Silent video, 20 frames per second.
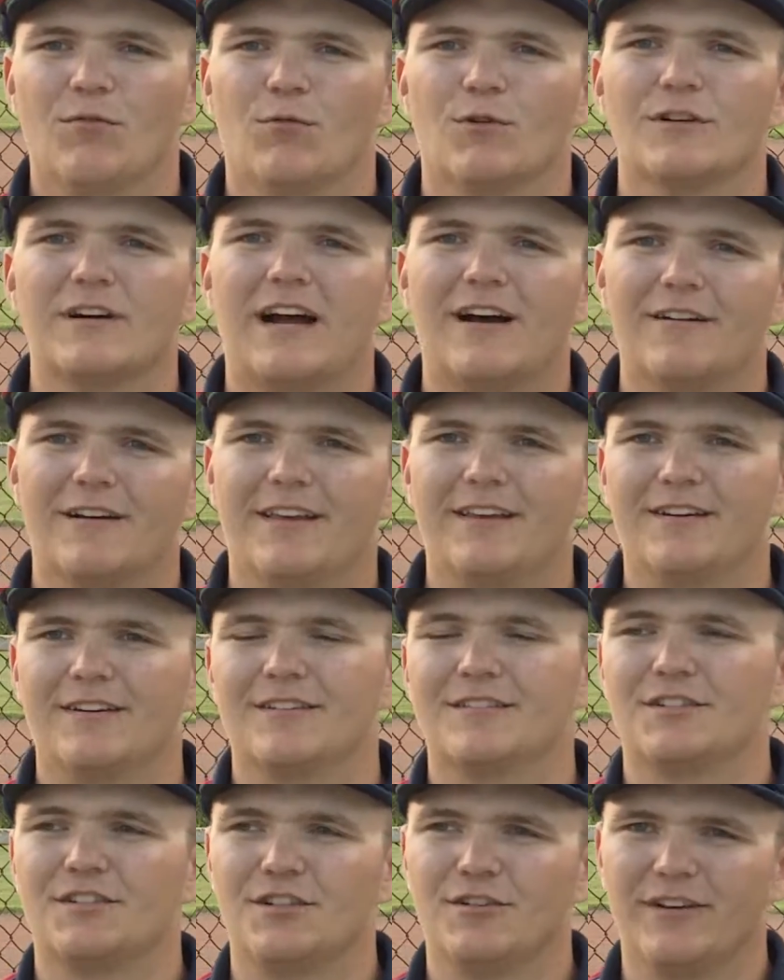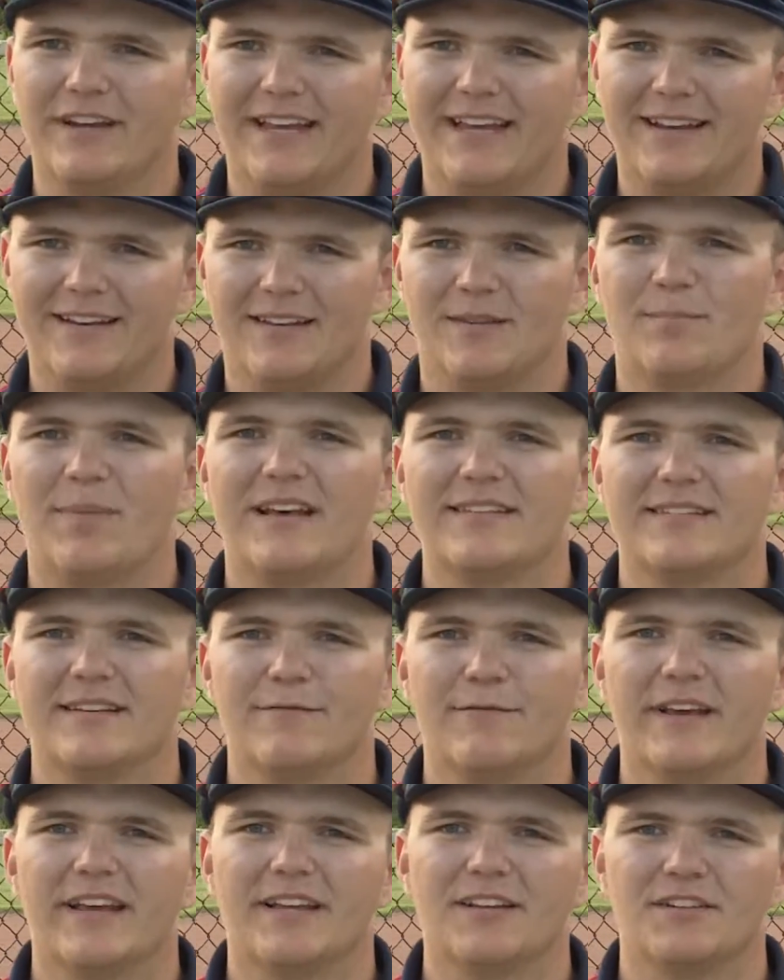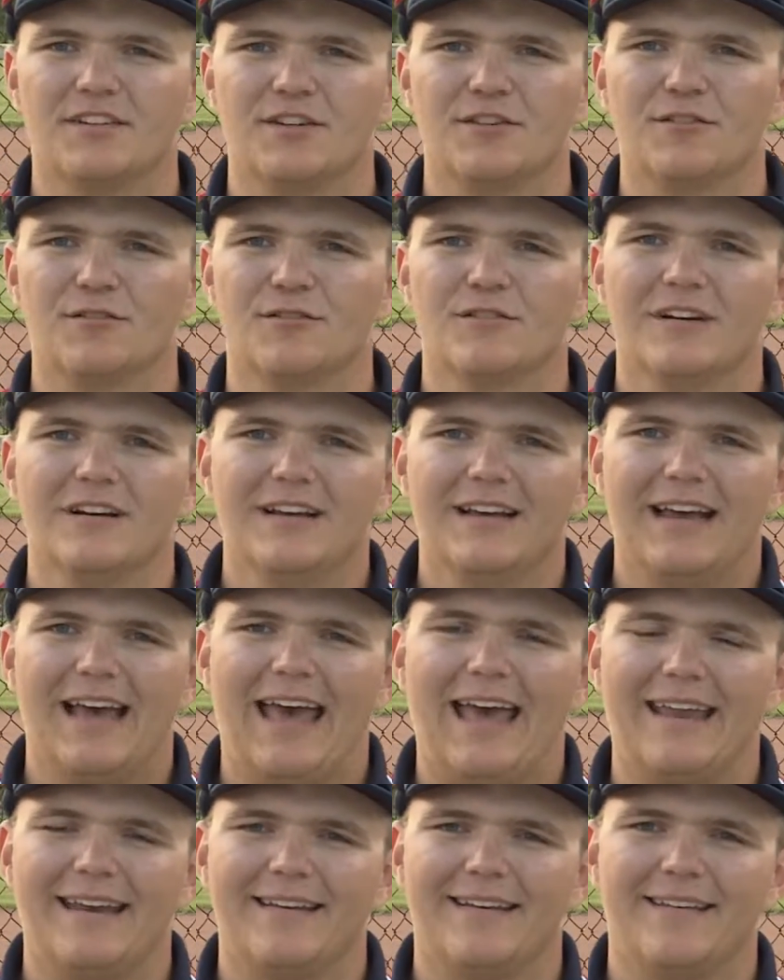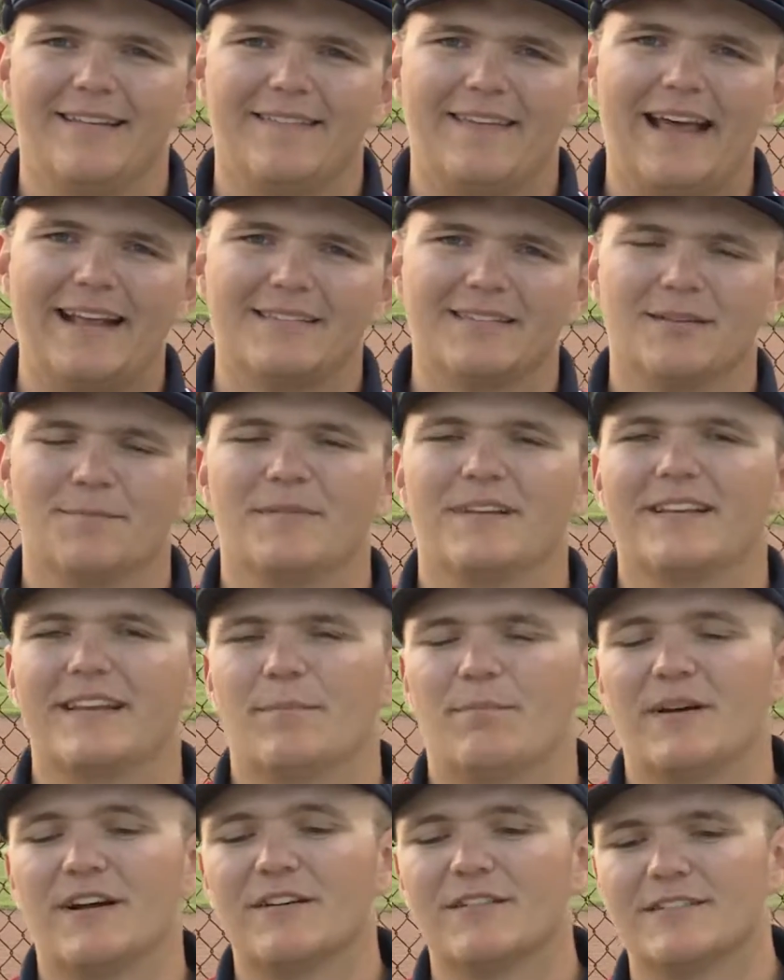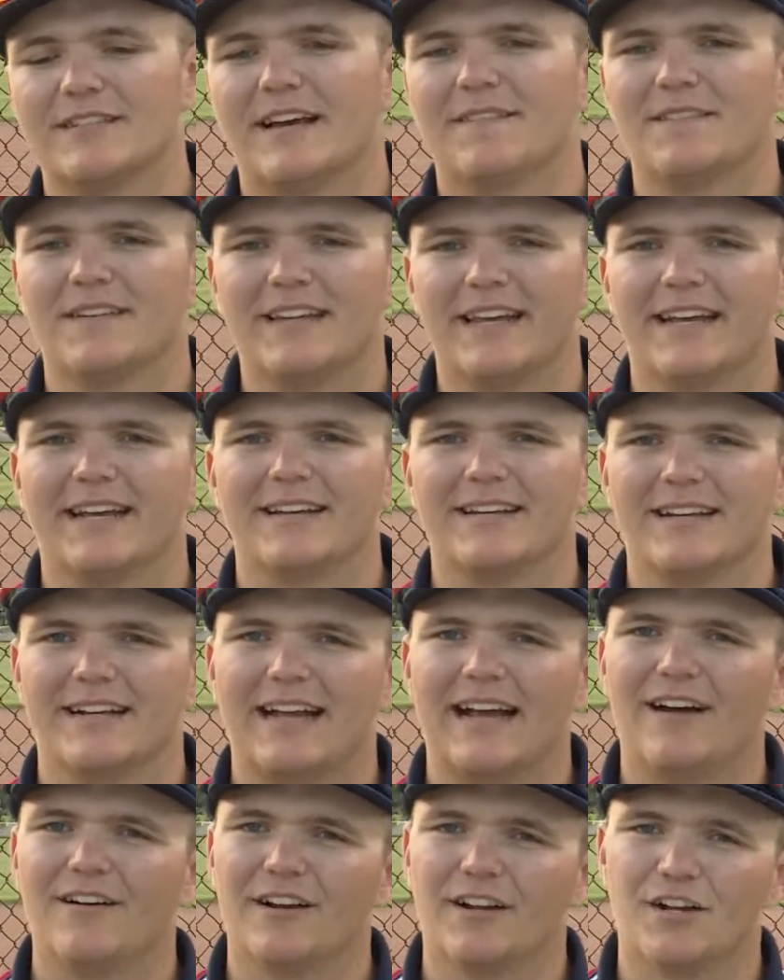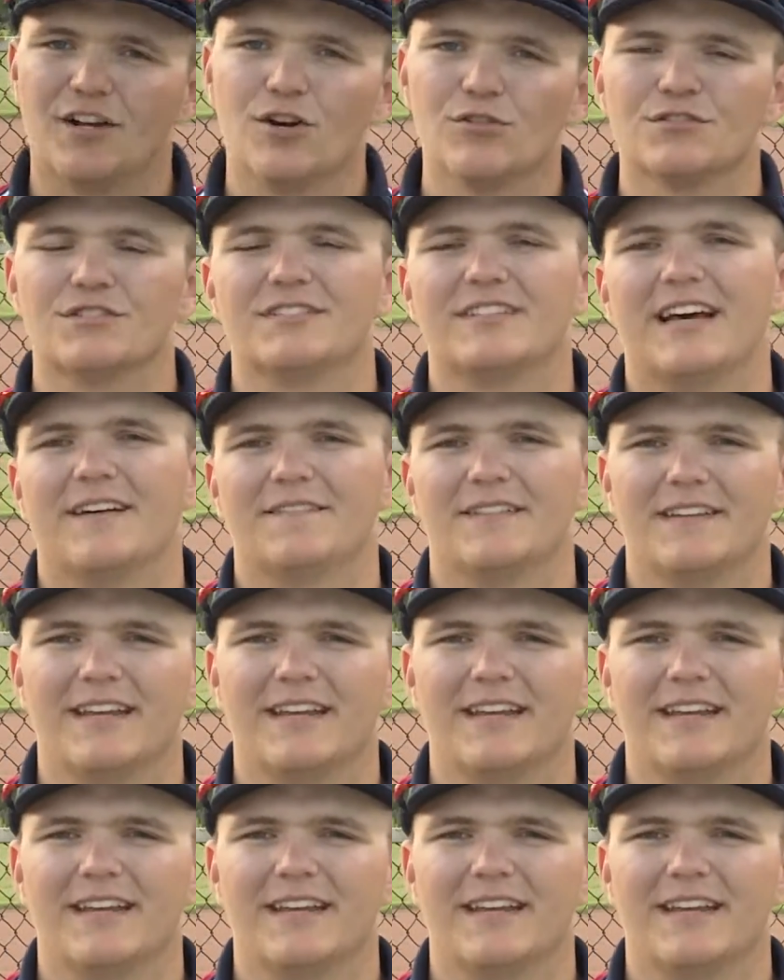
We're out here doing it the best that we can do, and that's something that parents have to take into account and coaches have to